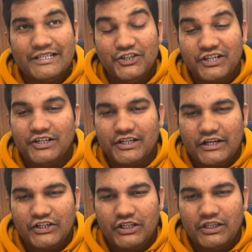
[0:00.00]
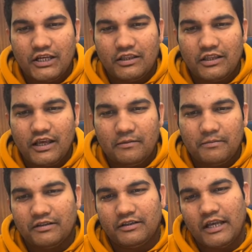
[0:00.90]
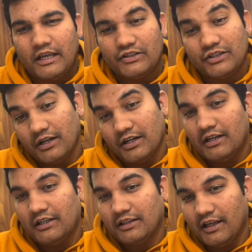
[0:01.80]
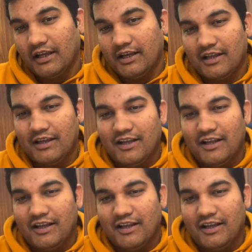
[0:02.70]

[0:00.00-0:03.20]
instant reaction then and there but they certainly think